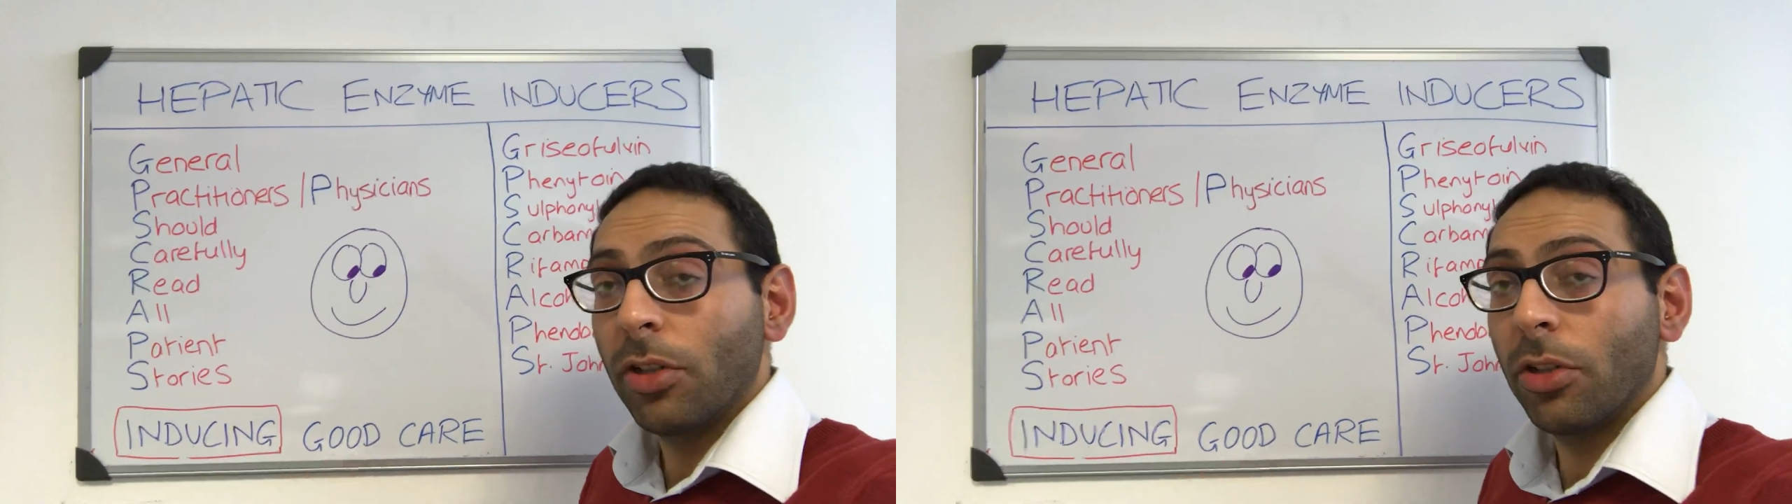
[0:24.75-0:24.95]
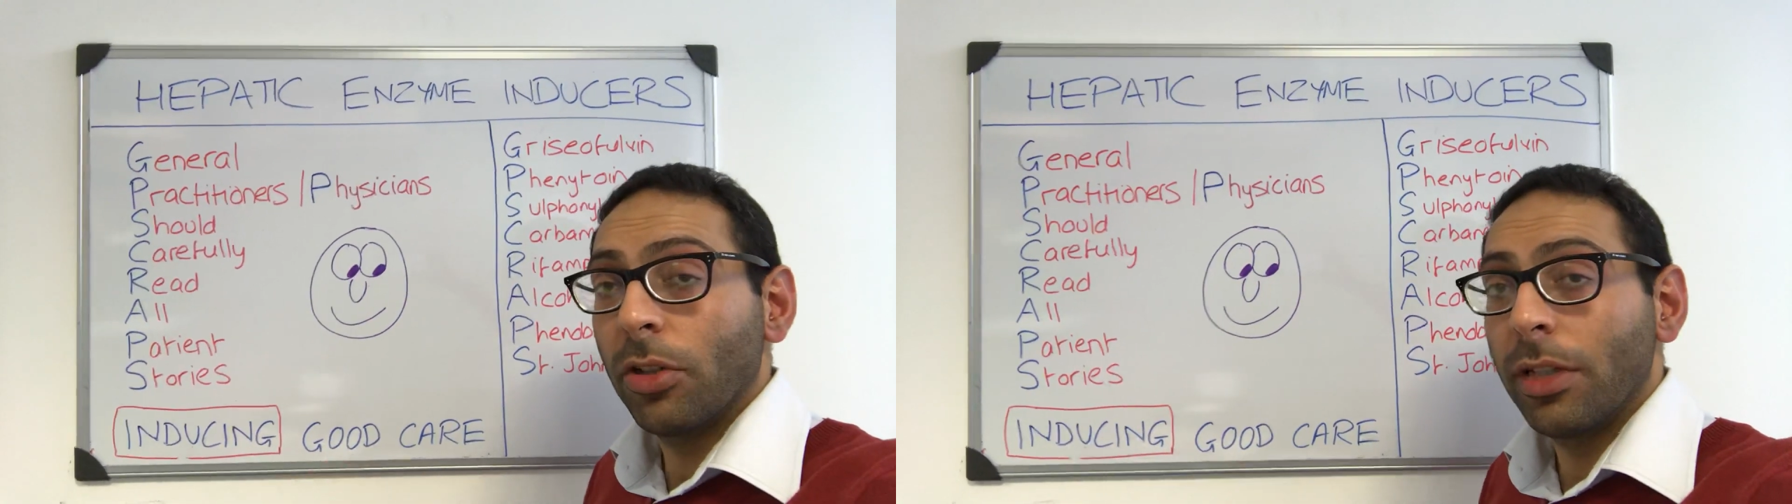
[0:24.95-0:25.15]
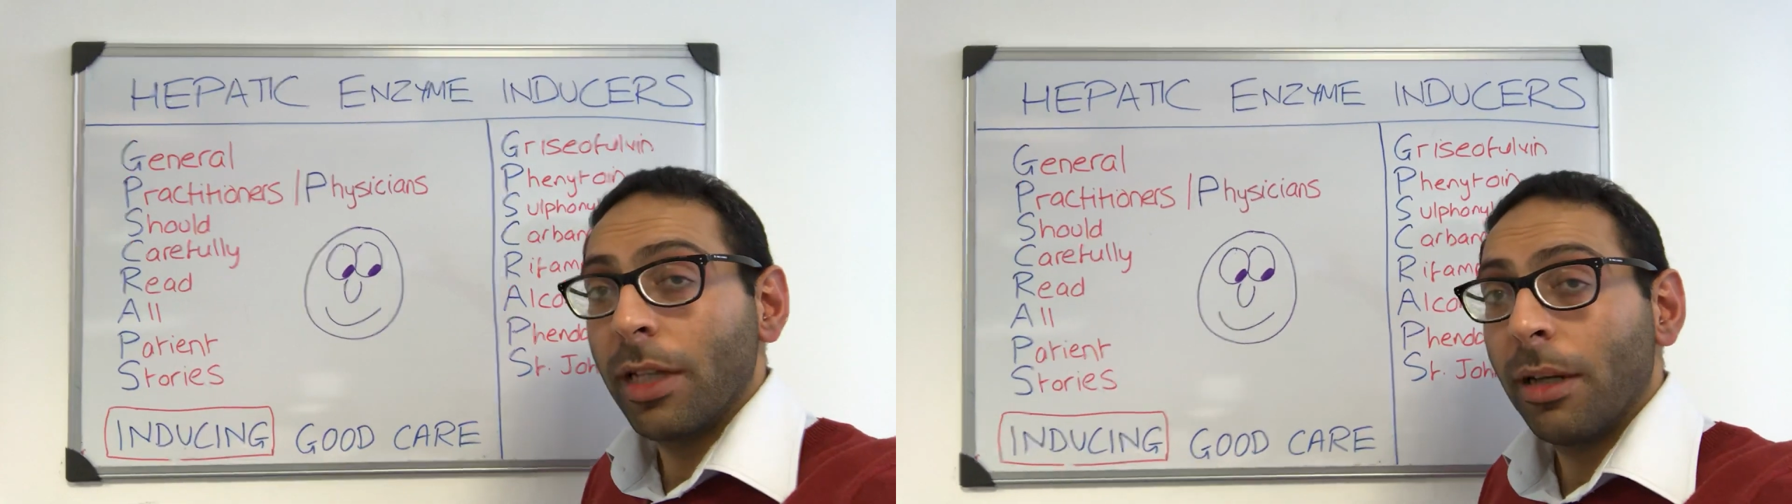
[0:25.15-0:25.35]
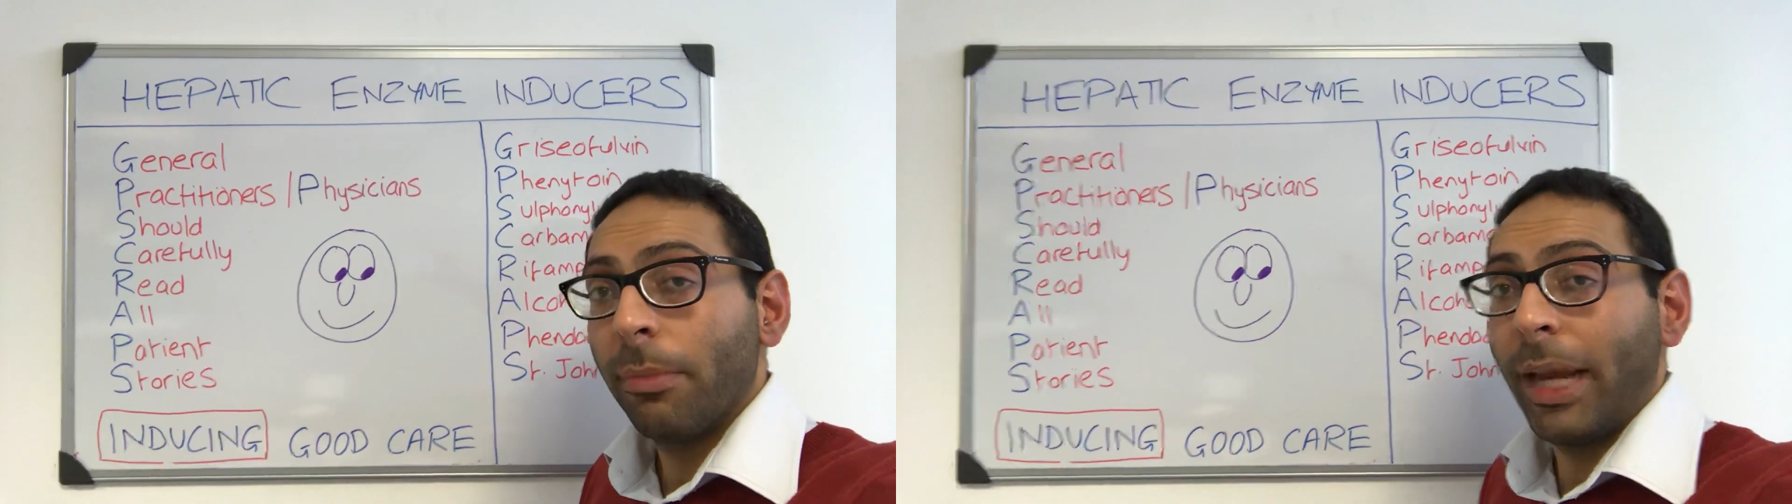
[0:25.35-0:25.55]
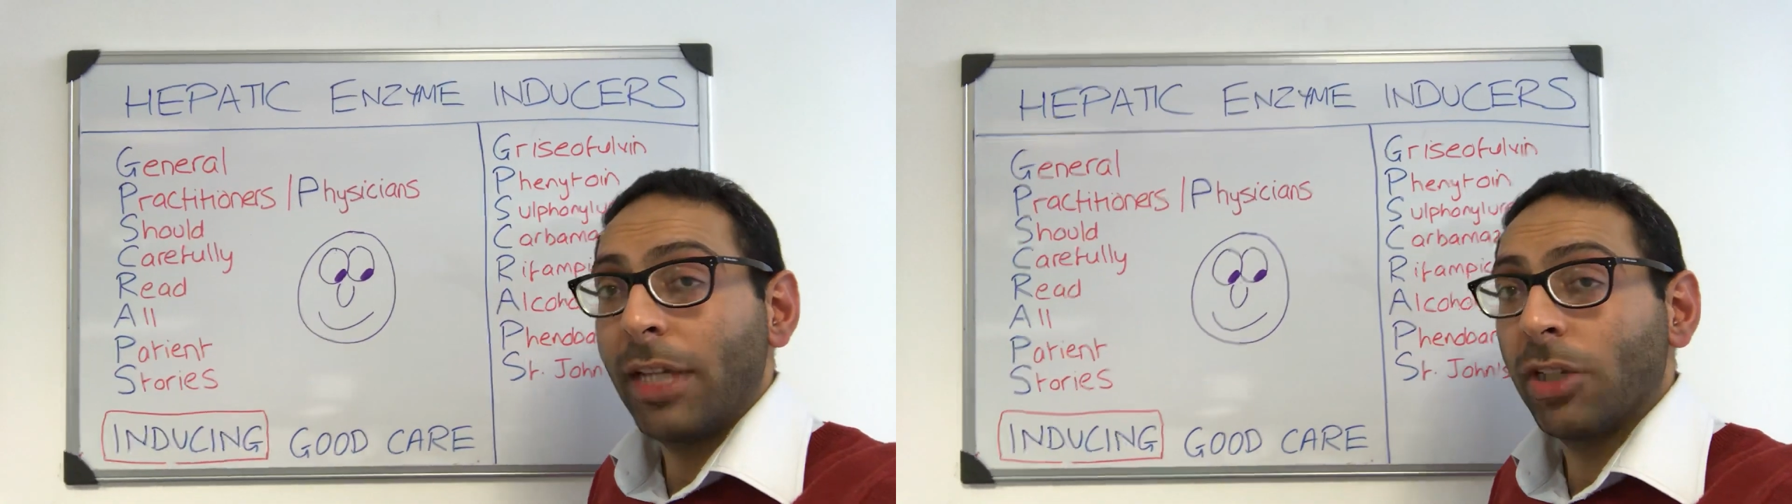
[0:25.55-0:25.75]
good
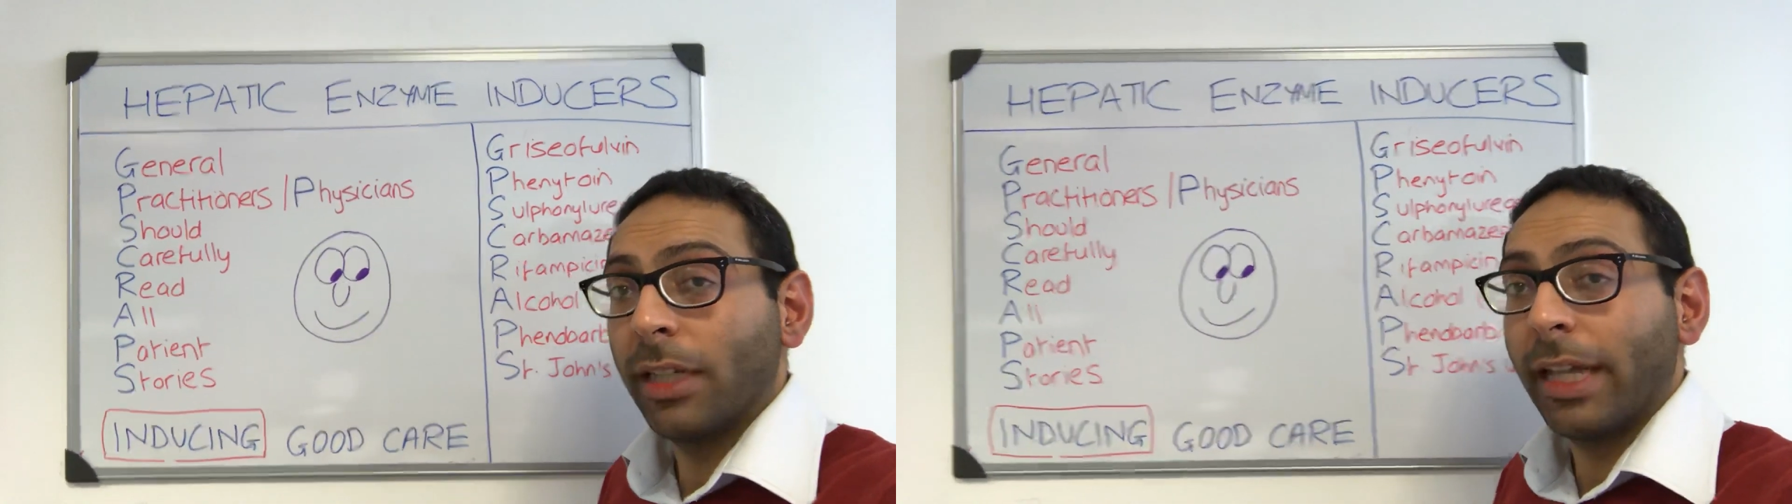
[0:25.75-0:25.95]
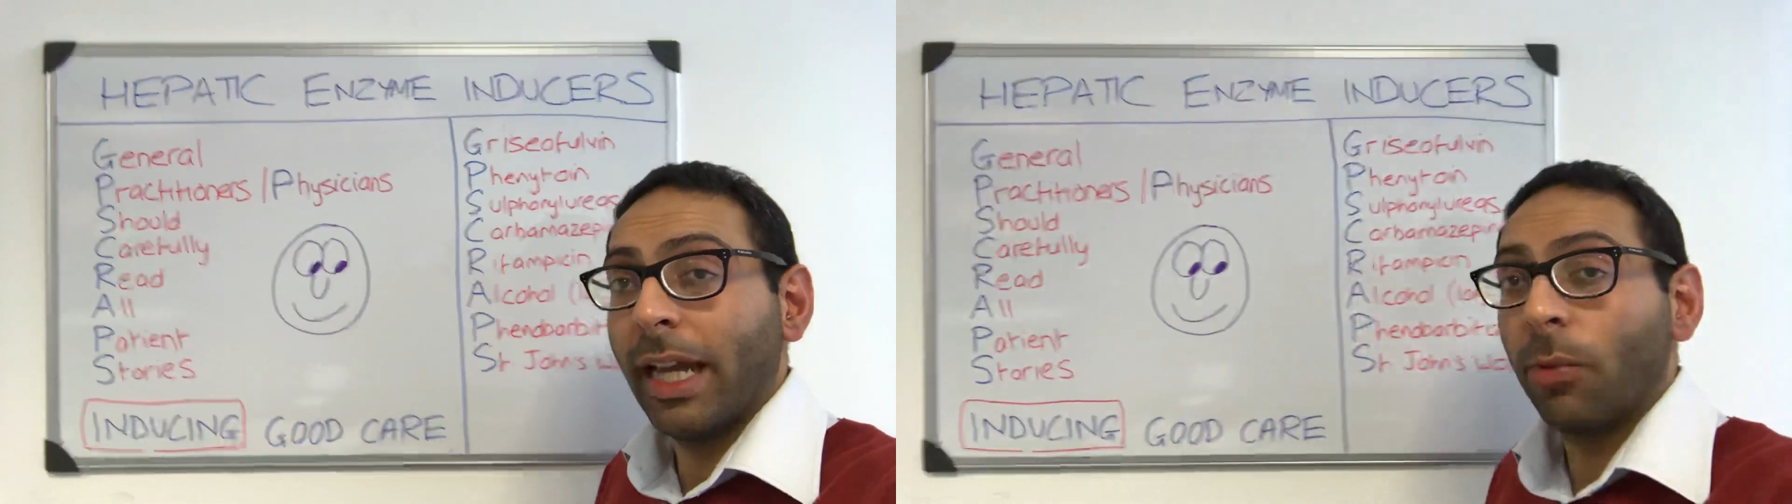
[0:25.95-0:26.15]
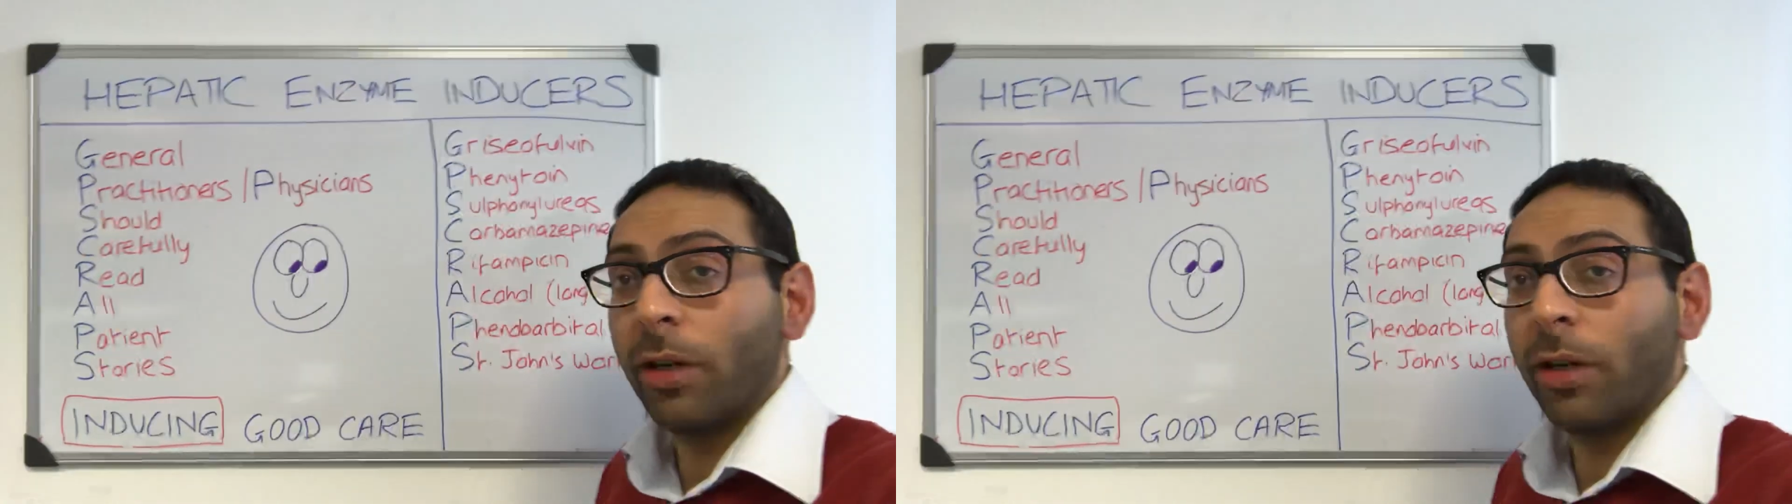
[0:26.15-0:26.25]
patient care.